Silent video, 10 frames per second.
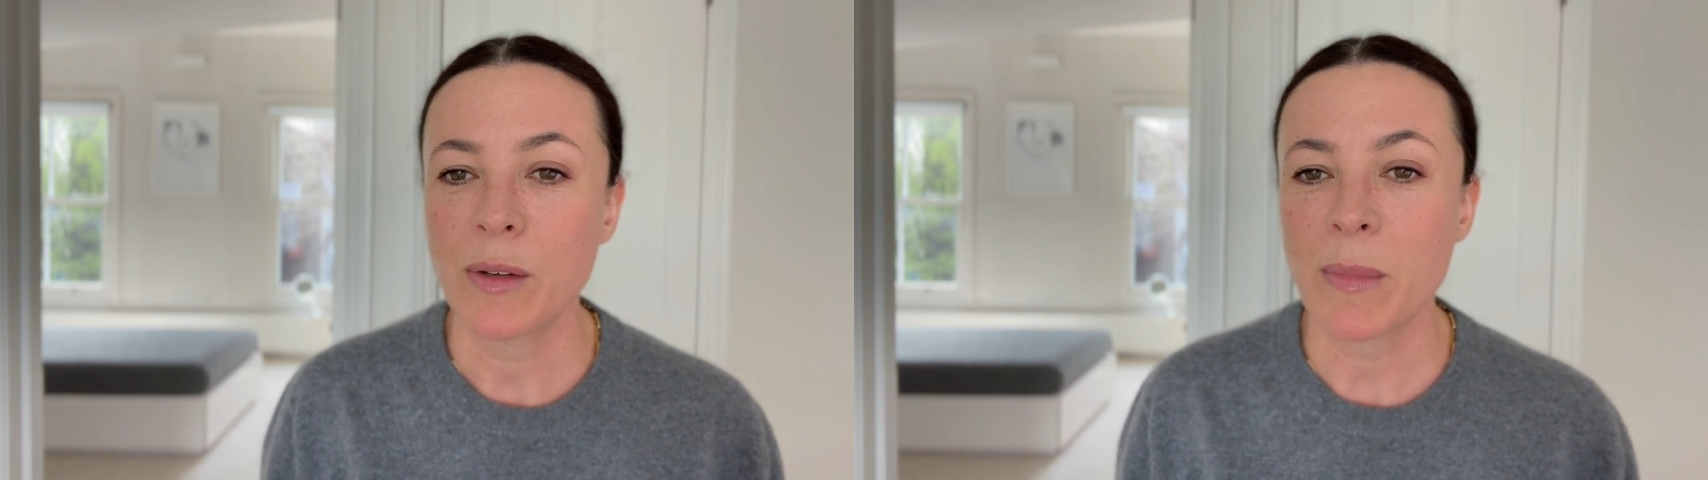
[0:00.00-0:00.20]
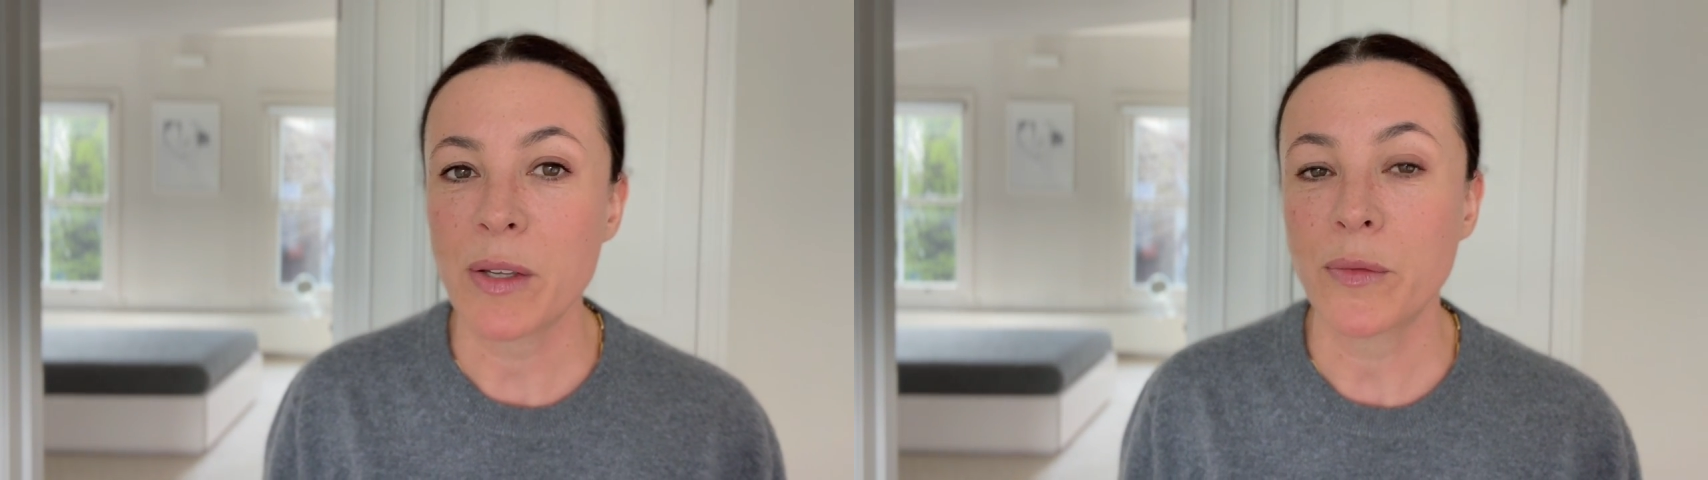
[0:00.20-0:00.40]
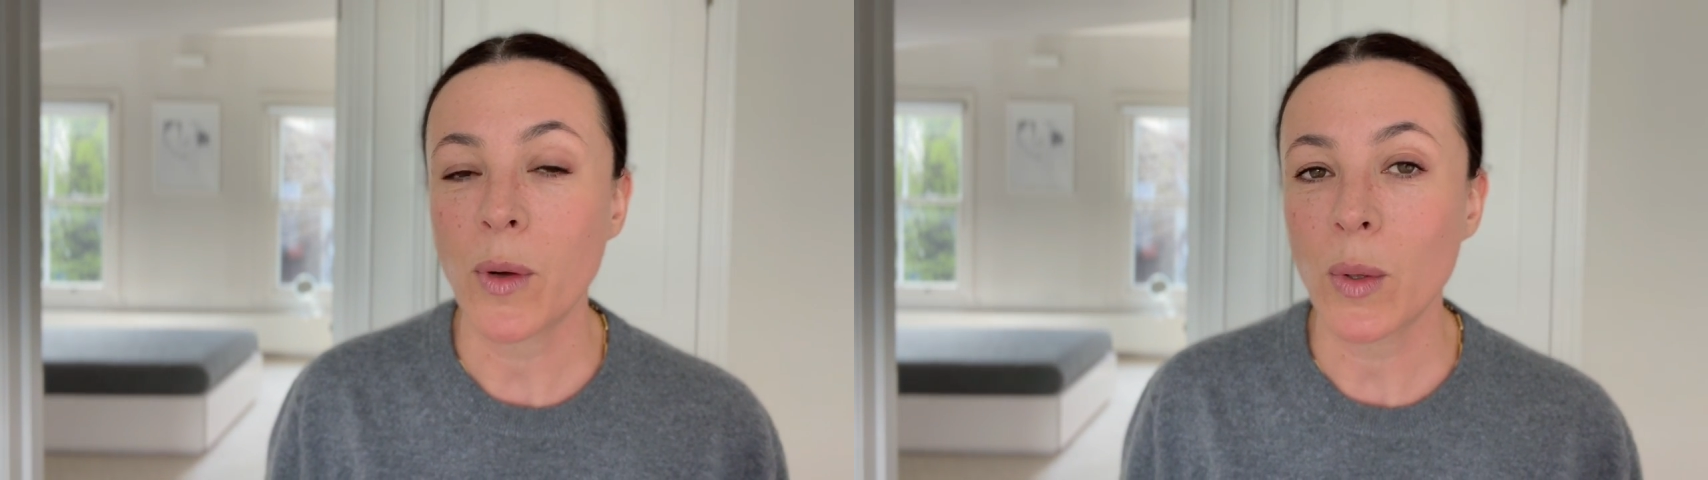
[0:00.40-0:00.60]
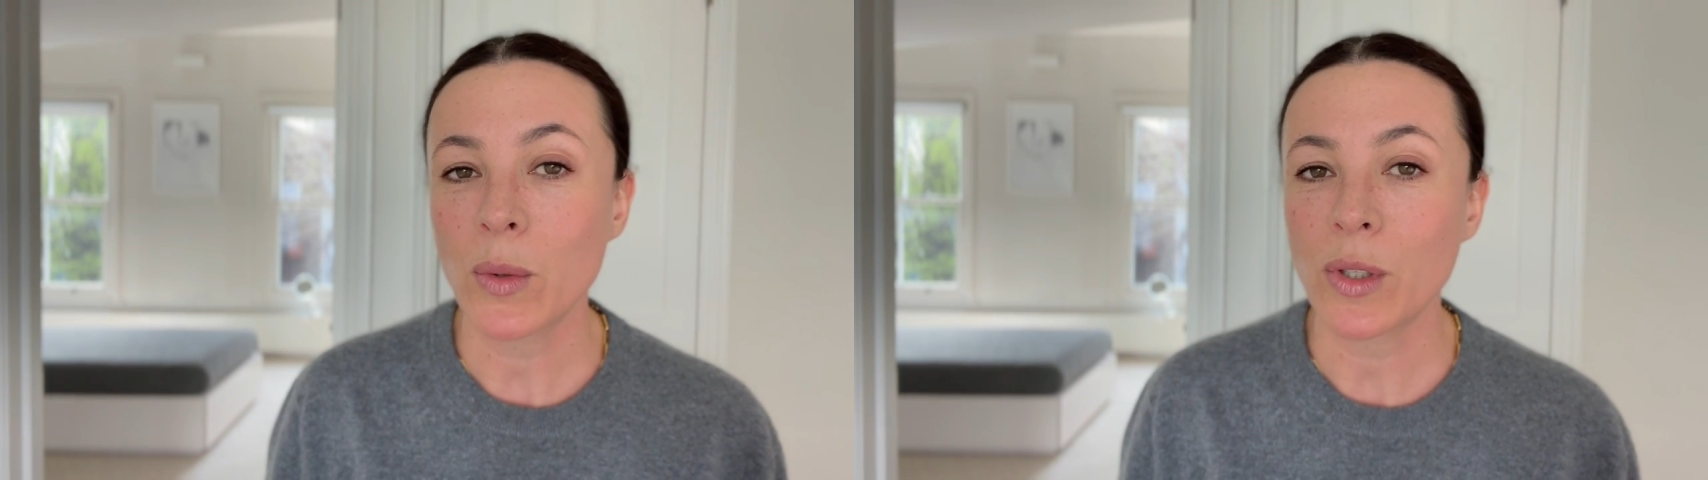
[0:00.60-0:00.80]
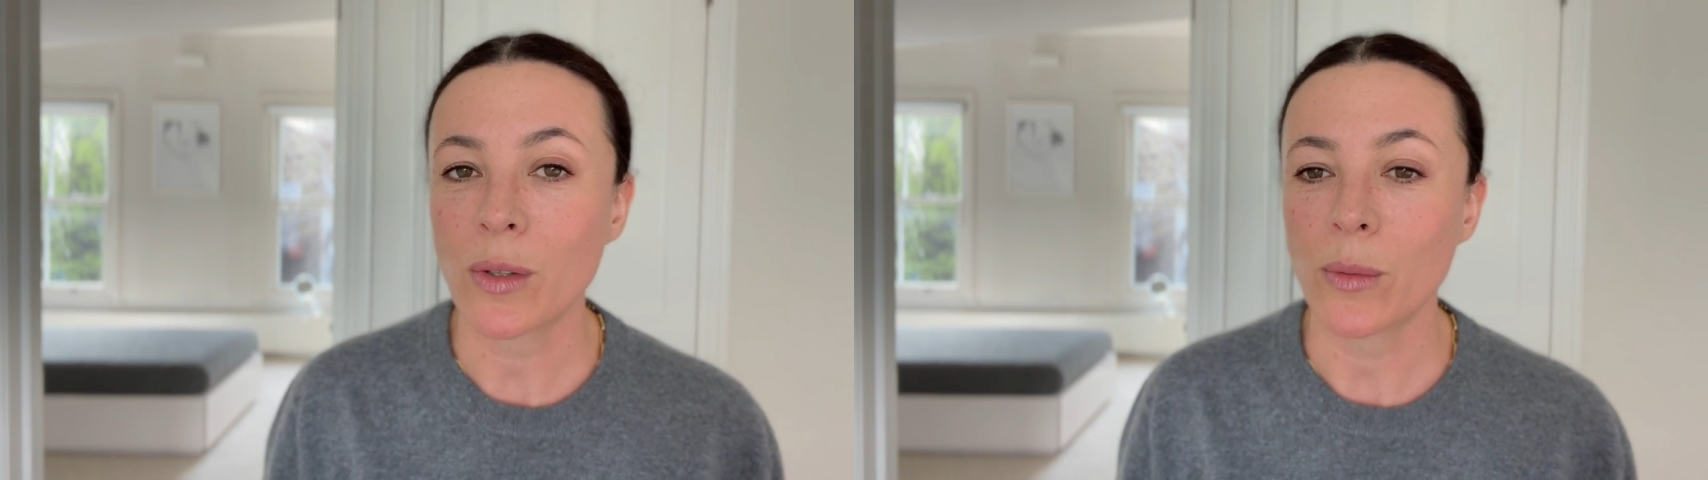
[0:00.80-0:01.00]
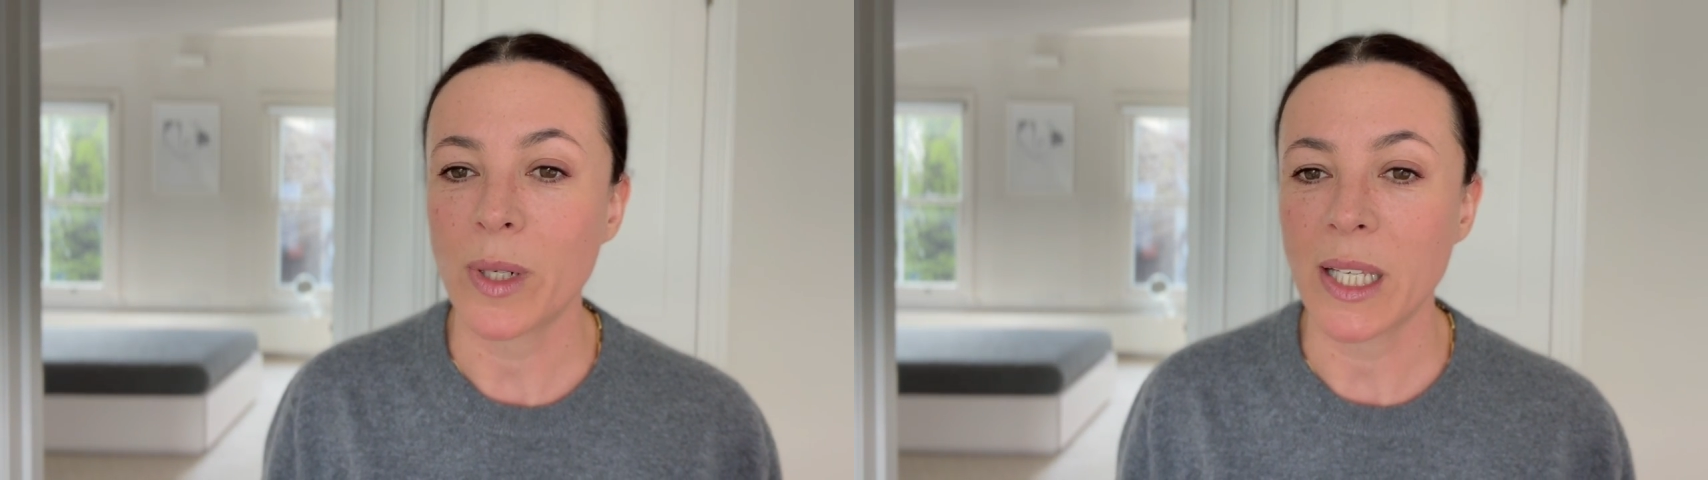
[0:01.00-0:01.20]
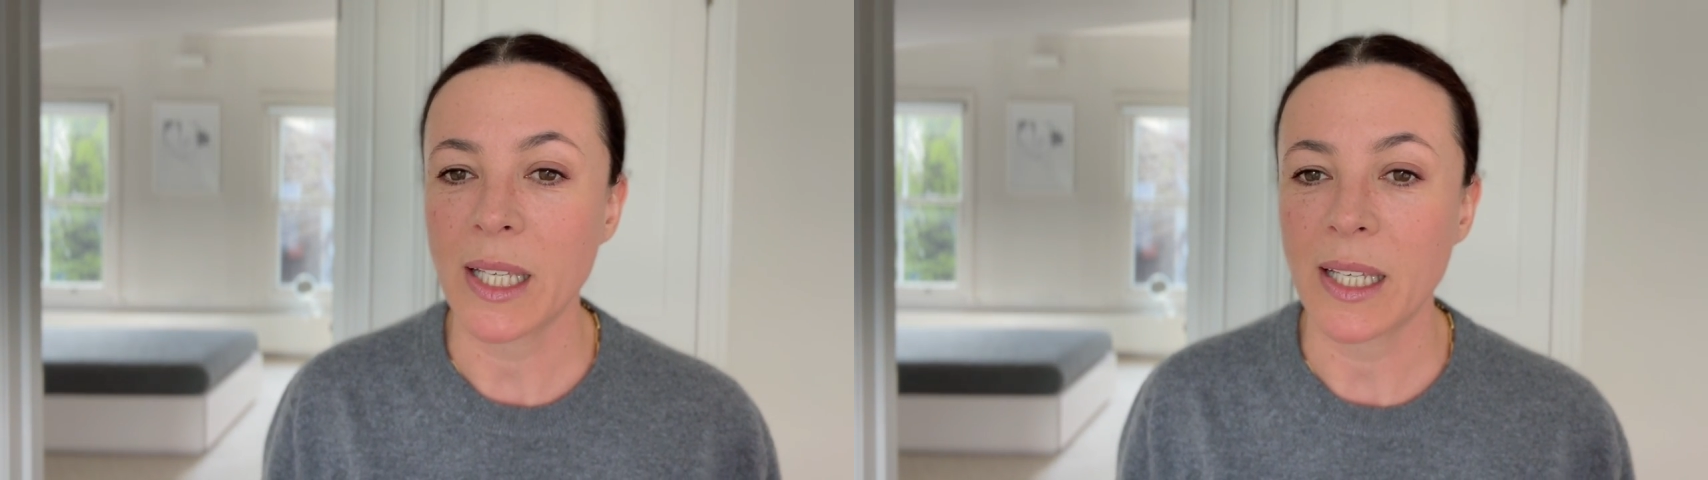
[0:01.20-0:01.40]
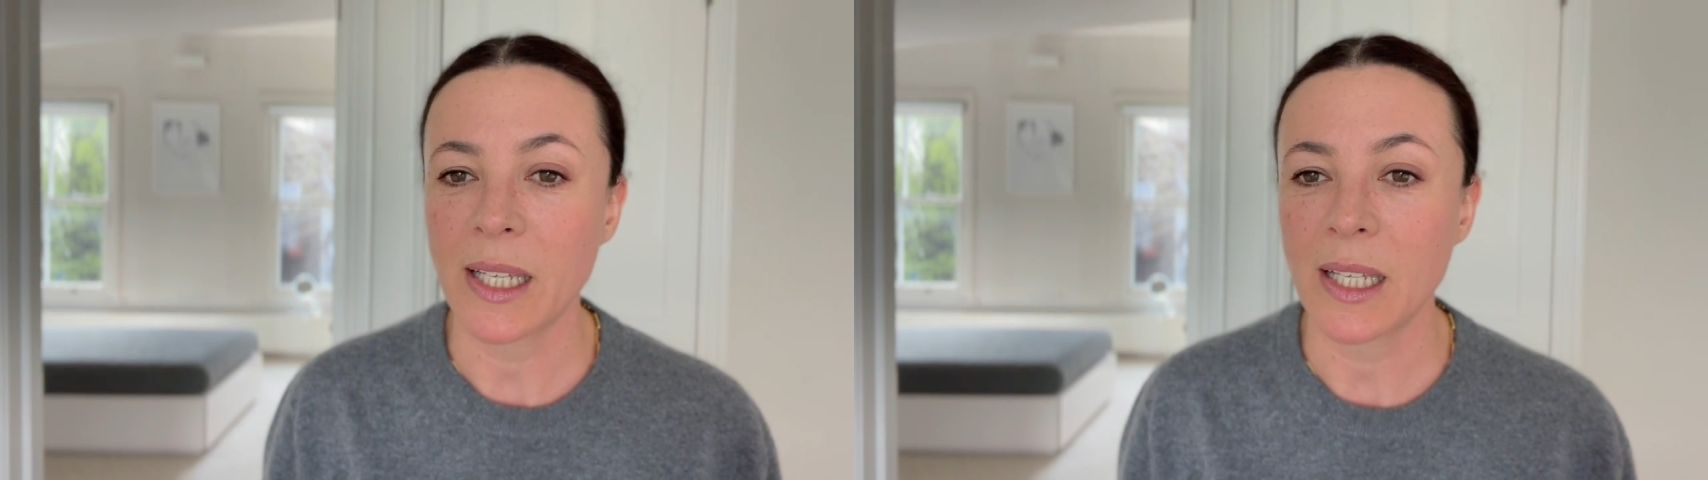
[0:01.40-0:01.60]
my phone not
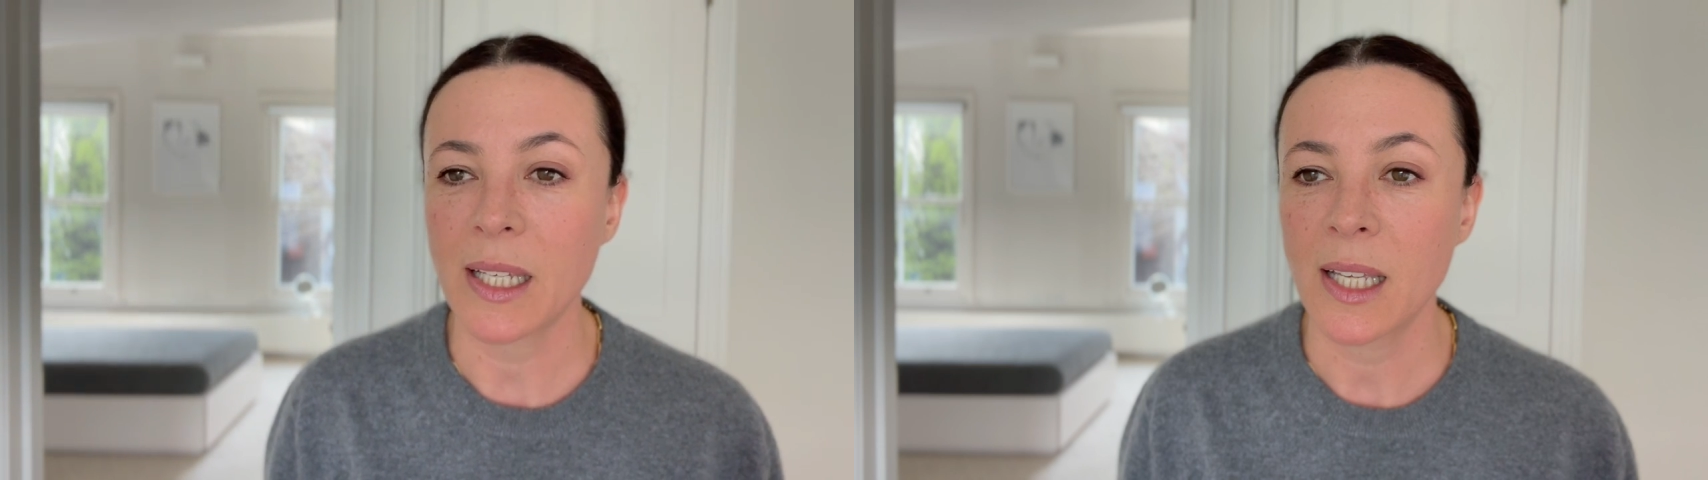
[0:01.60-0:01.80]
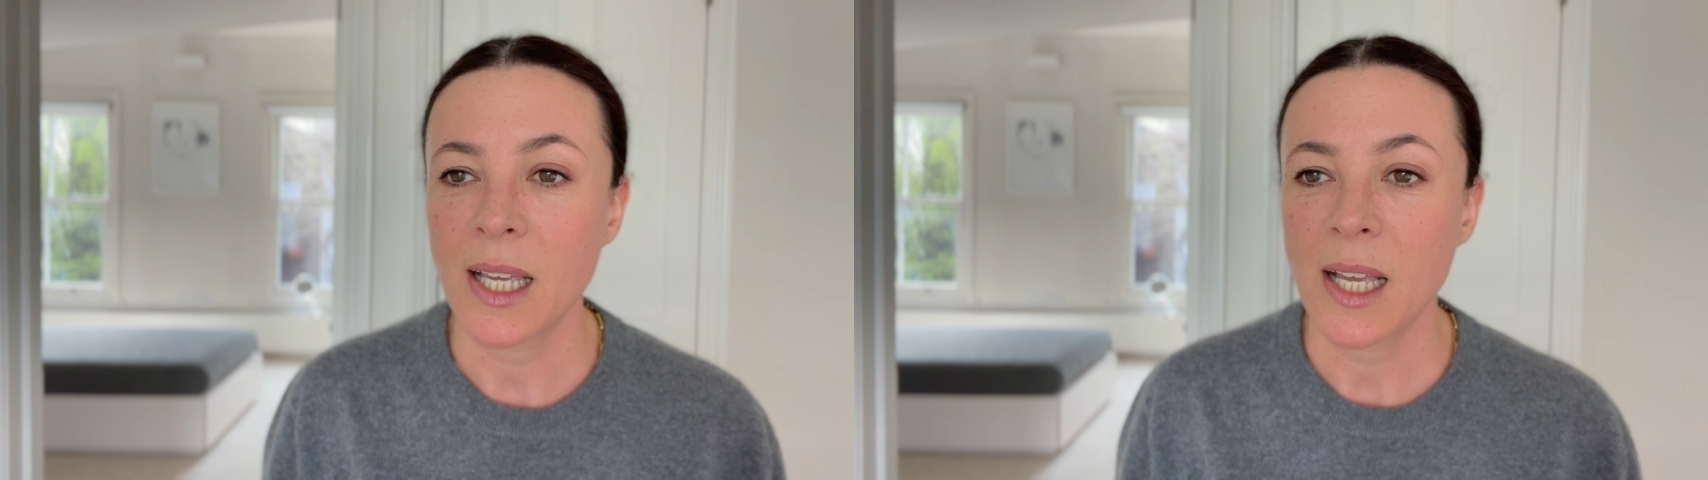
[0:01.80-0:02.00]
ringing,